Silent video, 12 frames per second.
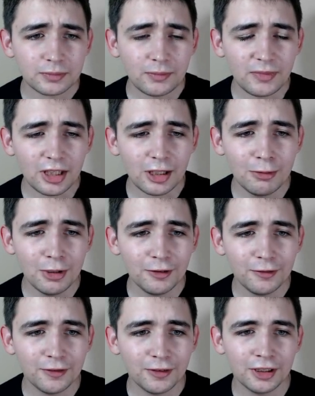
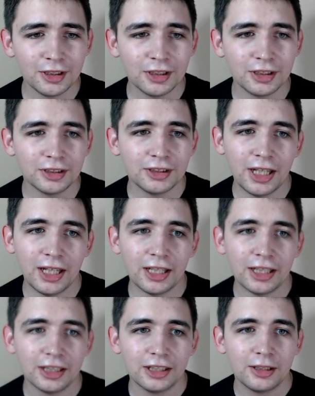with the
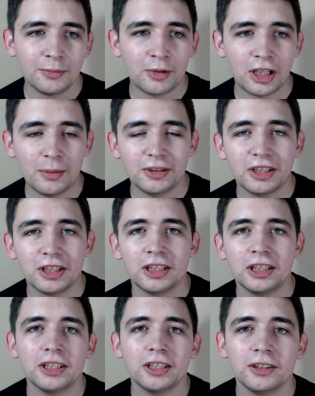
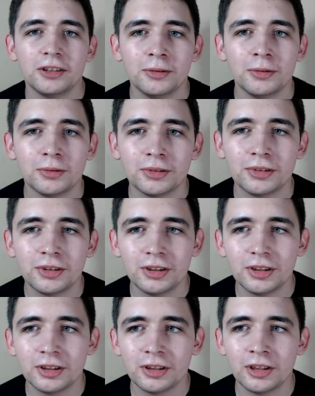programmatically used
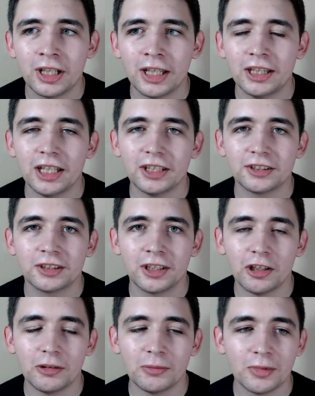Headless
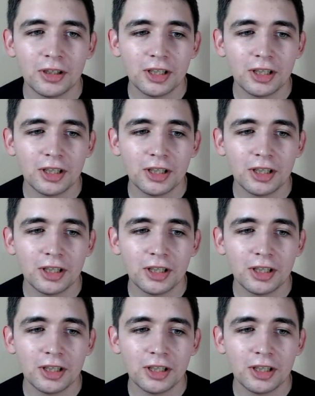Chrome.